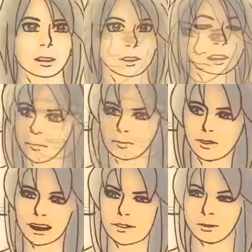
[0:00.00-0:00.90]
Cool.
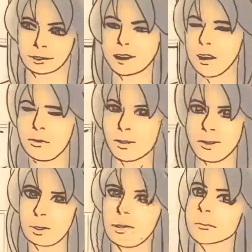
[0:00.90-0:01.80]
There's a bus station
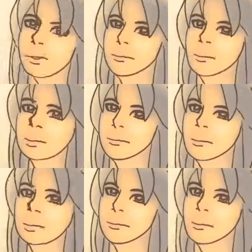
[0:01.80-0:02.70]
just down the road. What? I'm
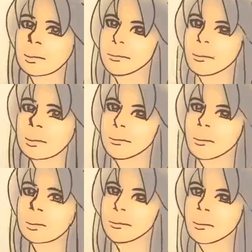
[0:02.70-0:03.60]
just leaving? I can't sleep
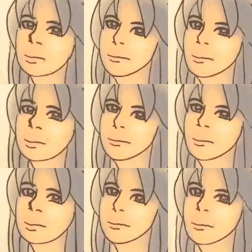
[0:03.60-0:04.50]
with her? I
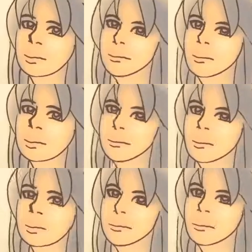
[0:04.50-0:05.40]
just, I just want. to. You already
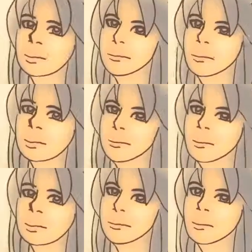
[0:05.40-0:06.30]
did. I just want to
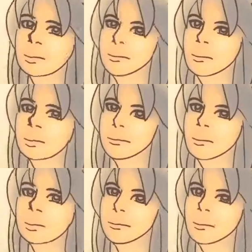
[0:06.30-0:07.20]
have a nap.
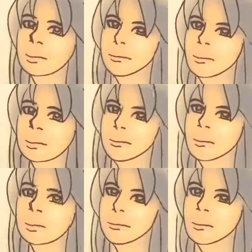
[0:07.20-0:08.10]

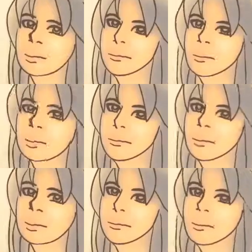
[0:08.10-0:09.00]
I just
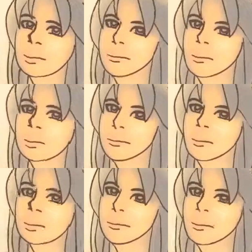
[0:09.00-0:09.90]
I, I I matched with
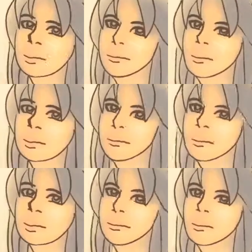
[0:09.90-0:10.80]
somebody on Tinder today who's
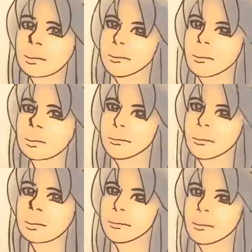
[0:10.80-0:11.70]
just like I'm looking for
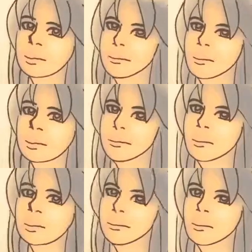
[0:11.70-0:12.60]
nap buddies, and I'm like
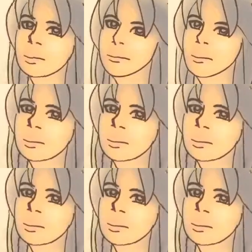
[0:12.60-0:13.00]
hell